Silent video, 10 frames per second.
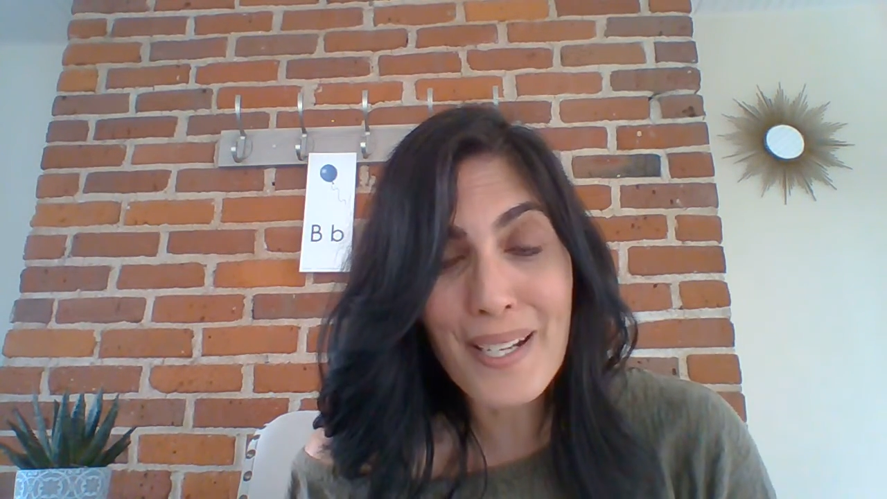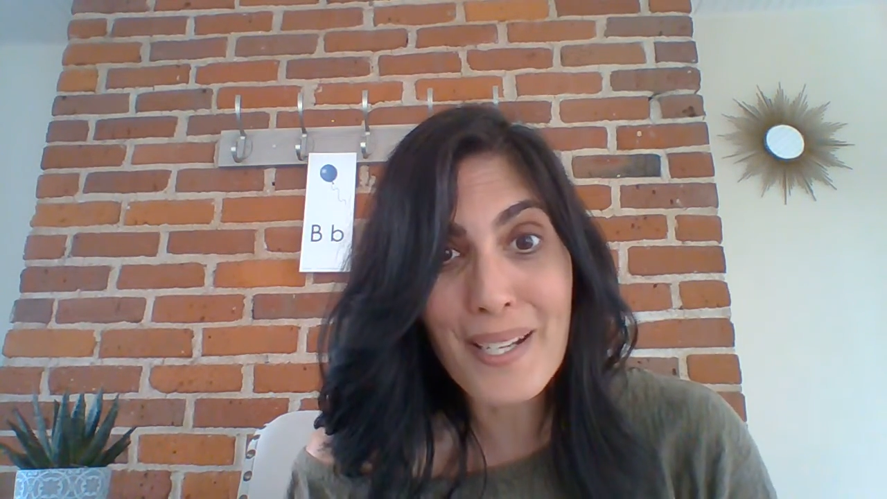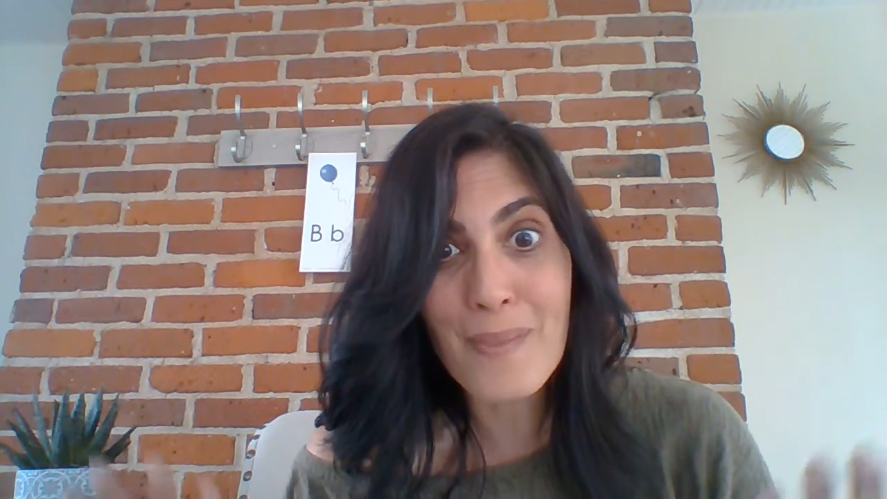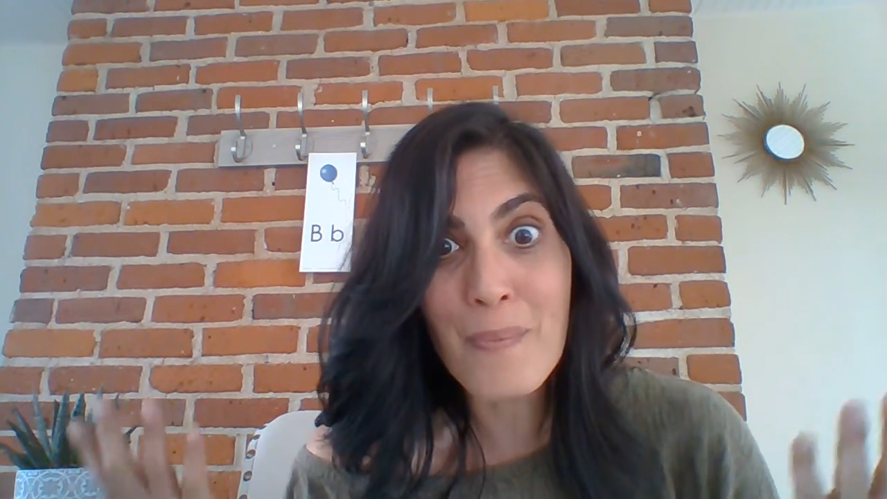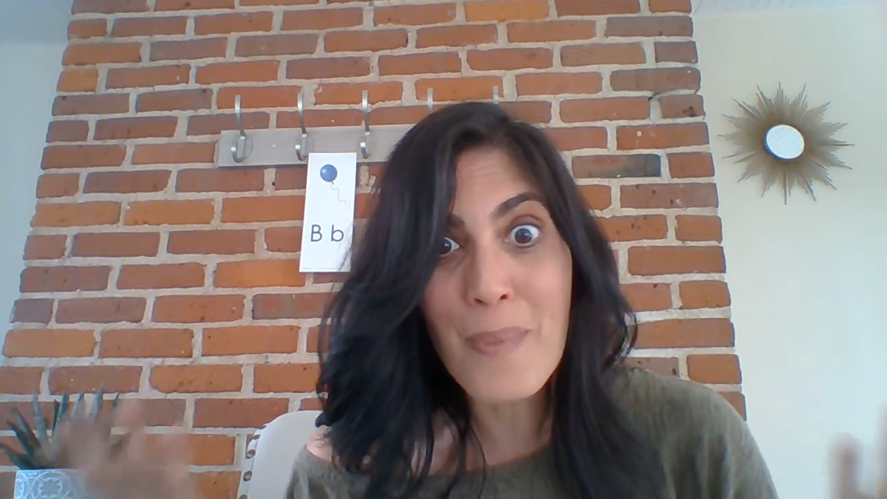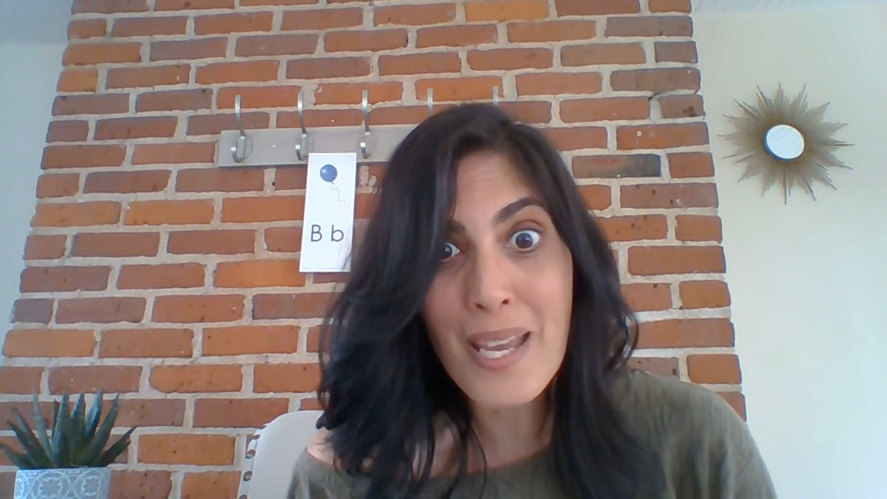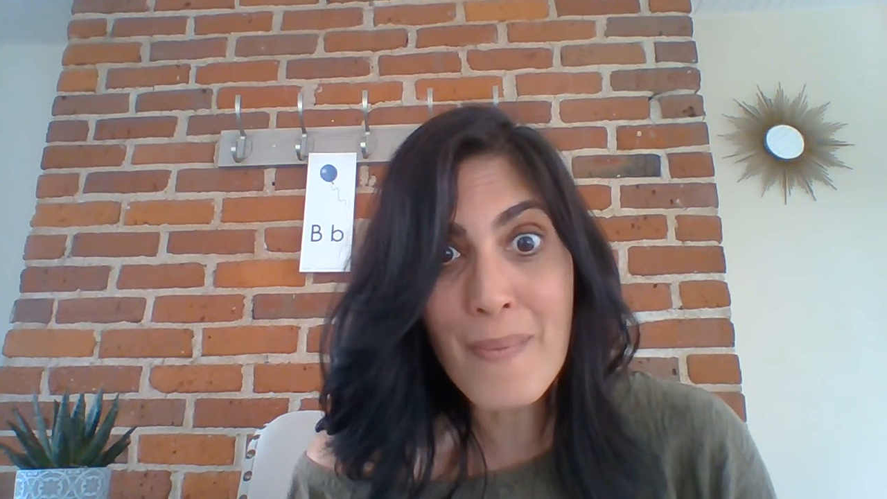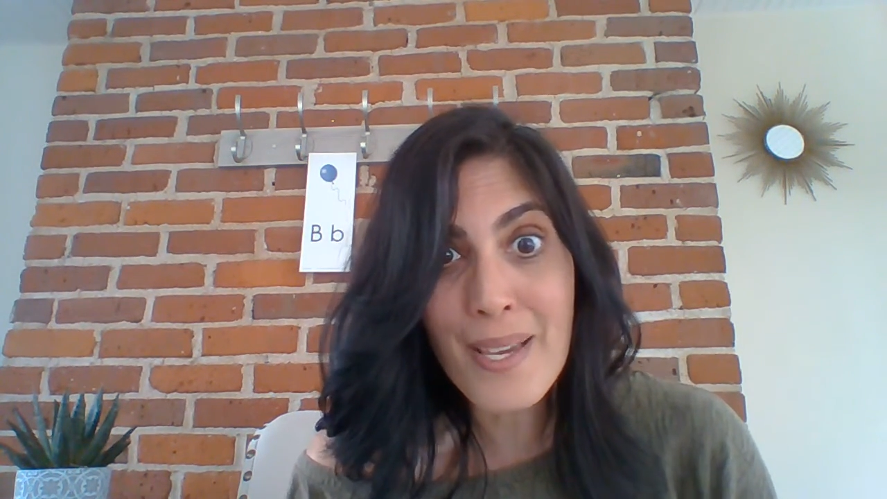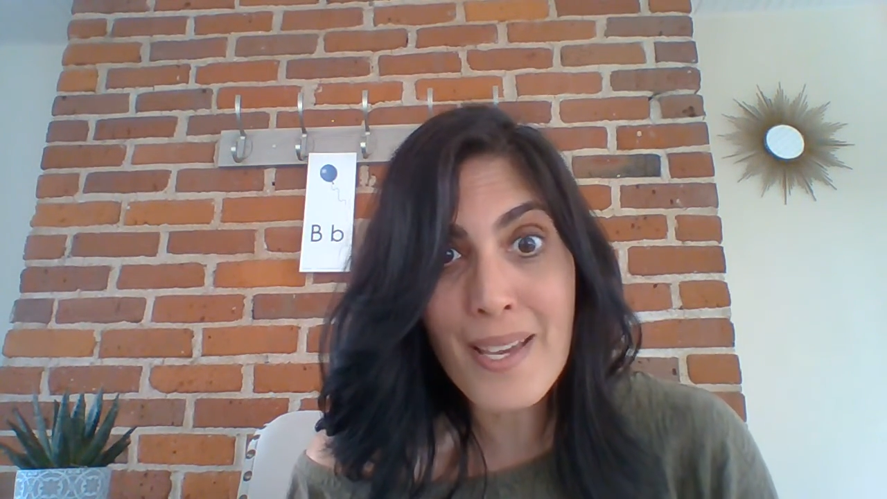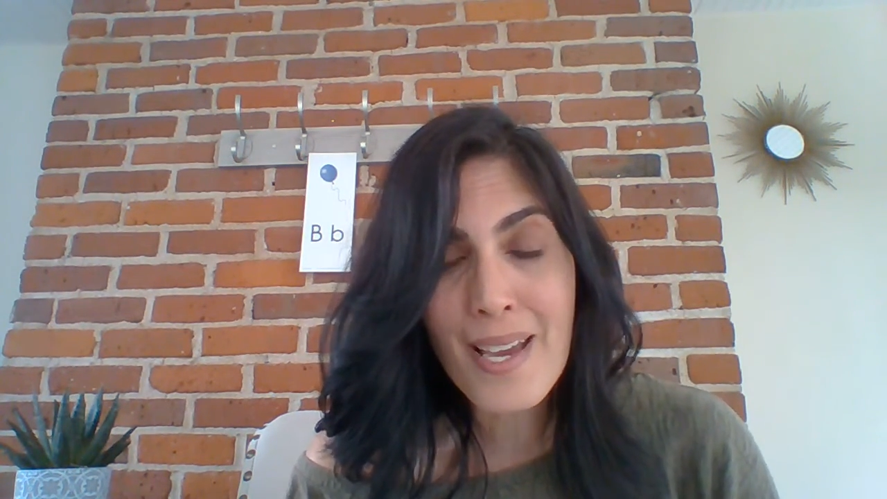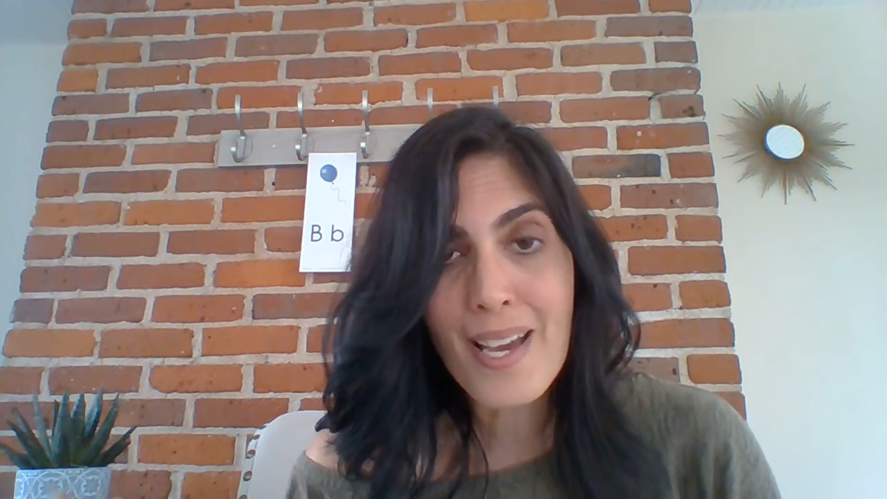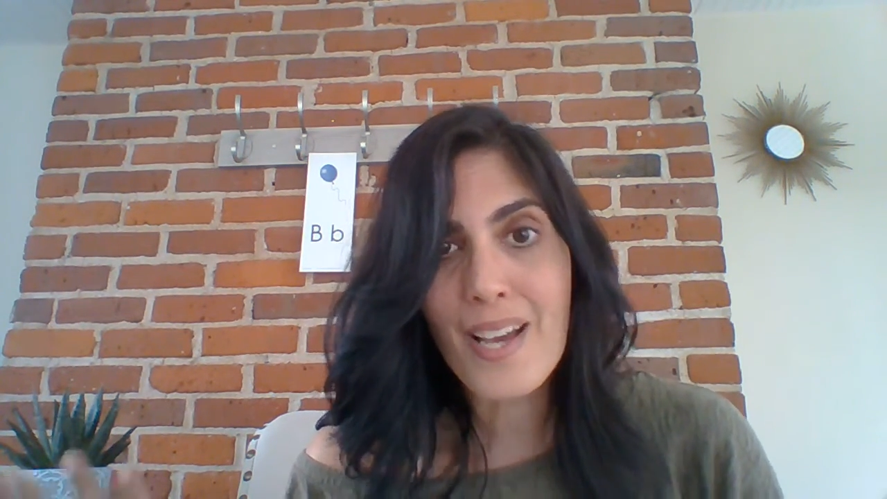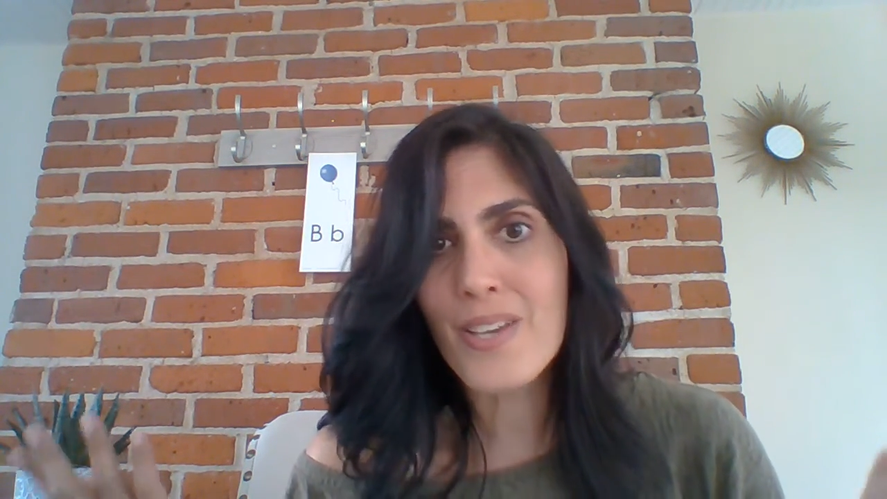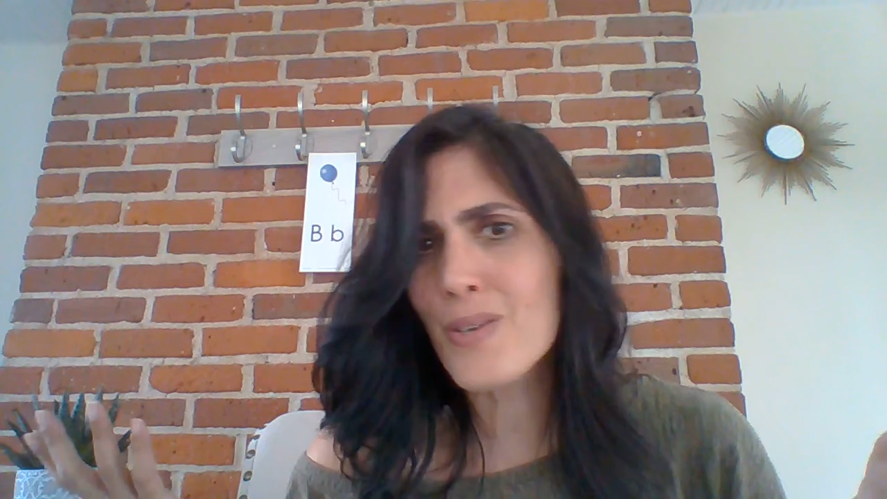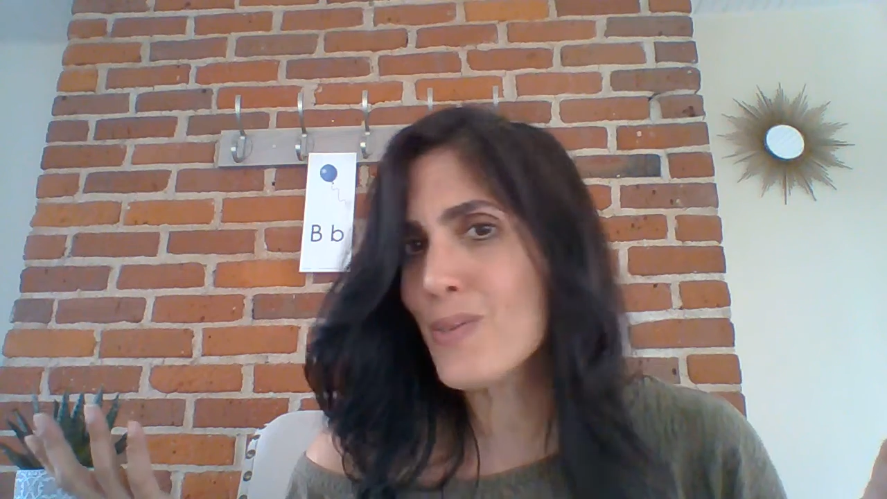and maybe you